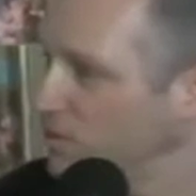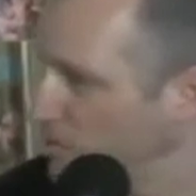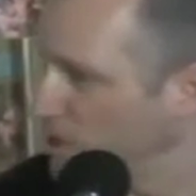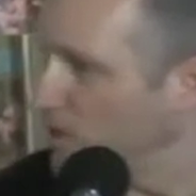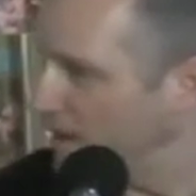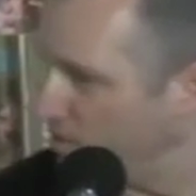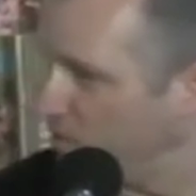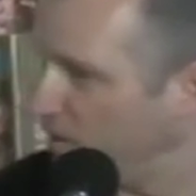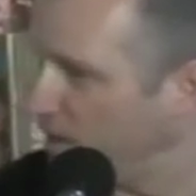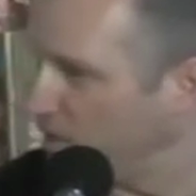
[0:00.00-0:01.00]
when we go out
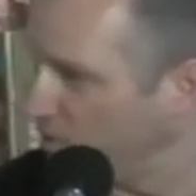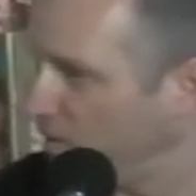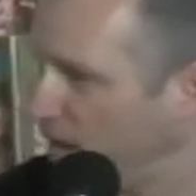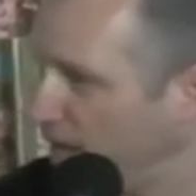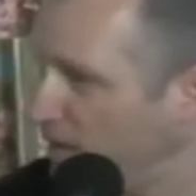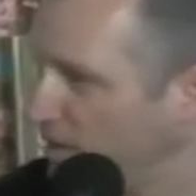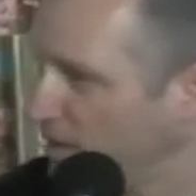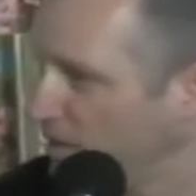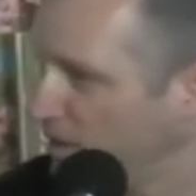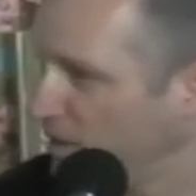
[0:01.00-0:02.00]
and fight the fight,
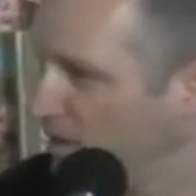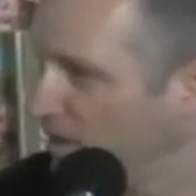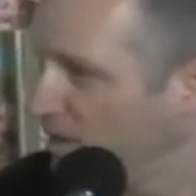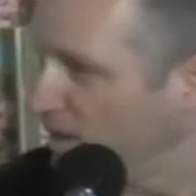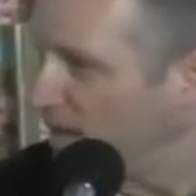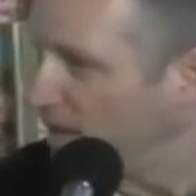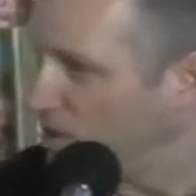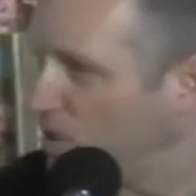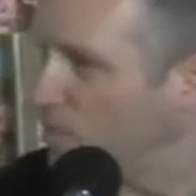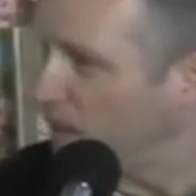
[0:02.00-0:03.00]

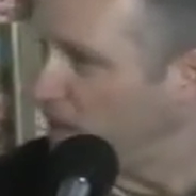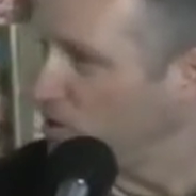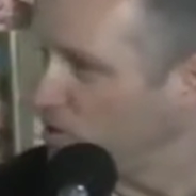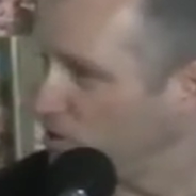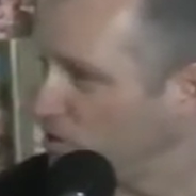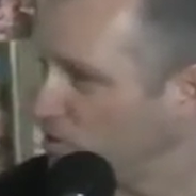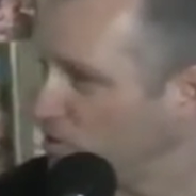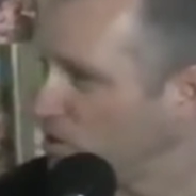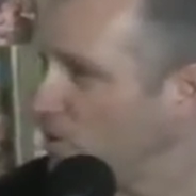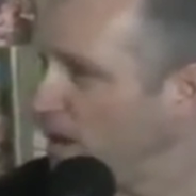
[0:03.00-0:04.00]
and pay your
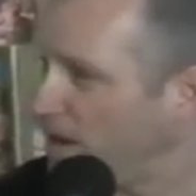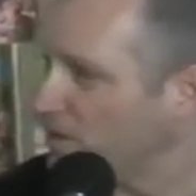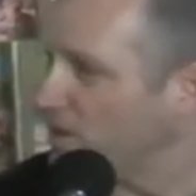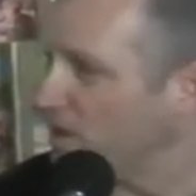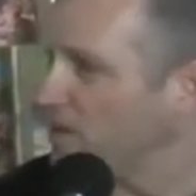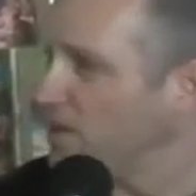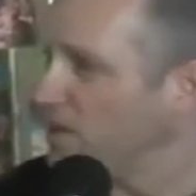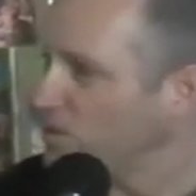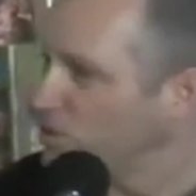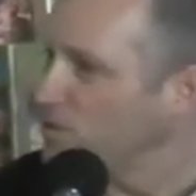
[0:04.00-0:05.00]
dues, go out there
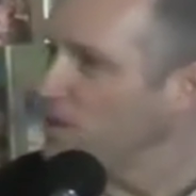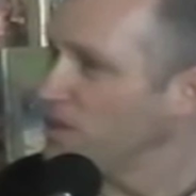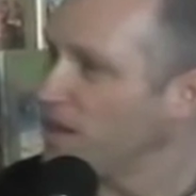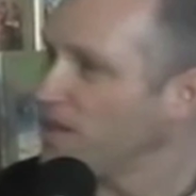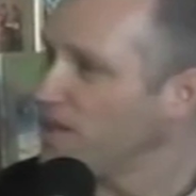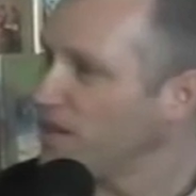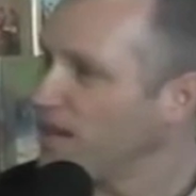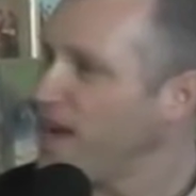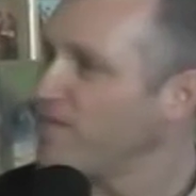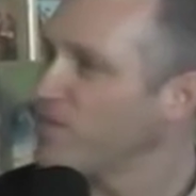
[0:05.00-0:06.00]
and do the
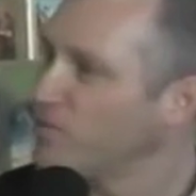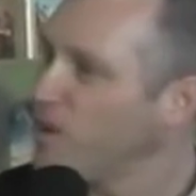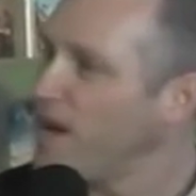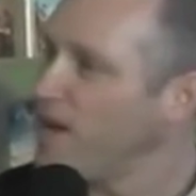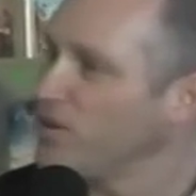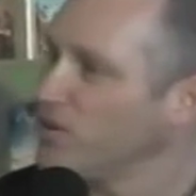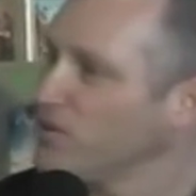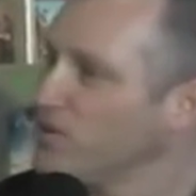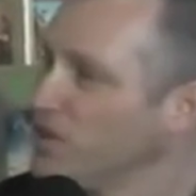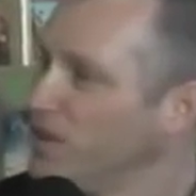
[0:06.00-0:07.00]
yajna, and after a while
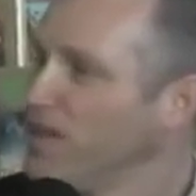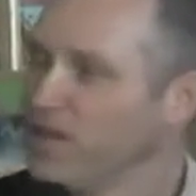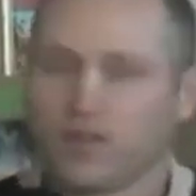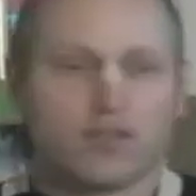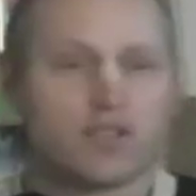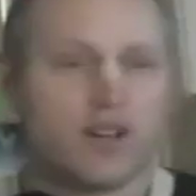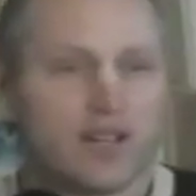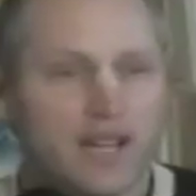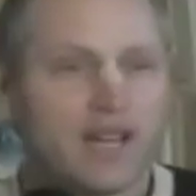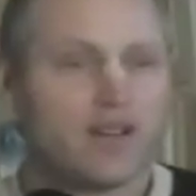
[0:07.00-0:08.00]
you'll
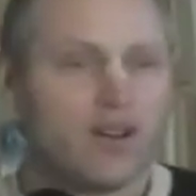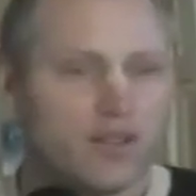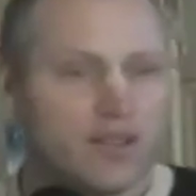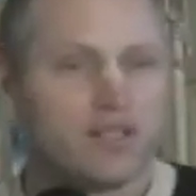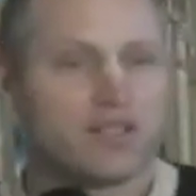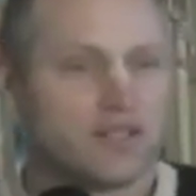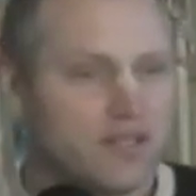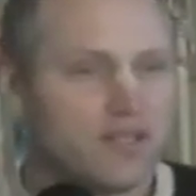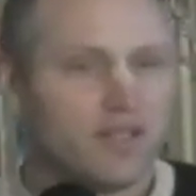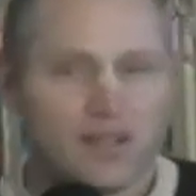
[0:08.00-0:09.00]
start getting all these
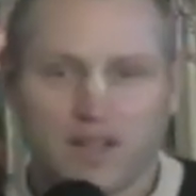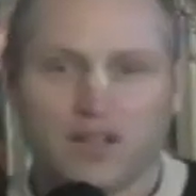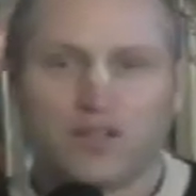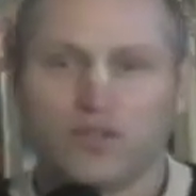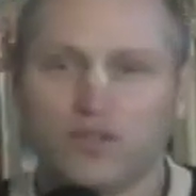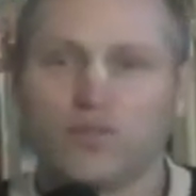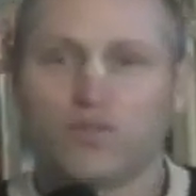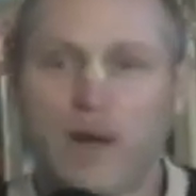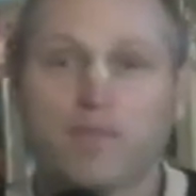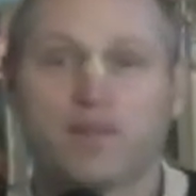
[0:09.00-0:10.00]
new
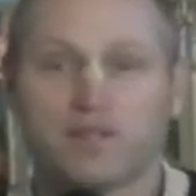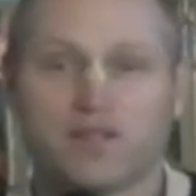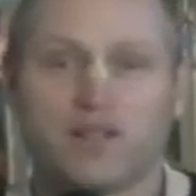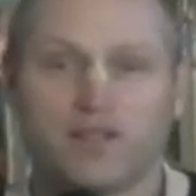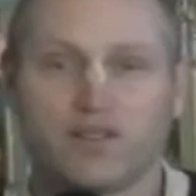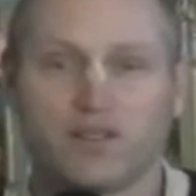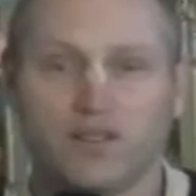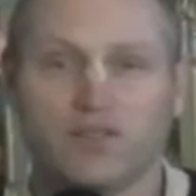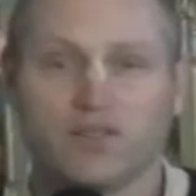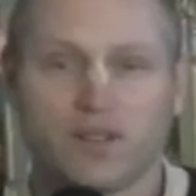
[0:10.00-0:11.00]
weapons that you
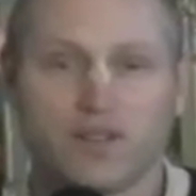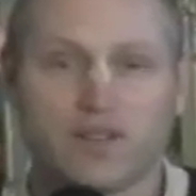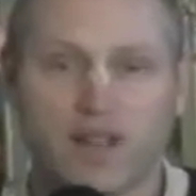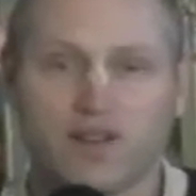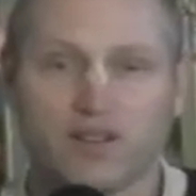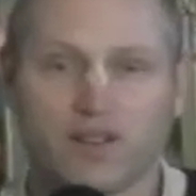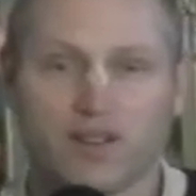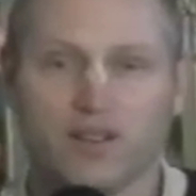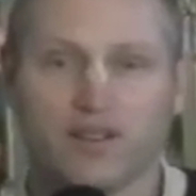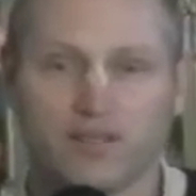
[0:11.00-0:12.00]
can use on sankirtan.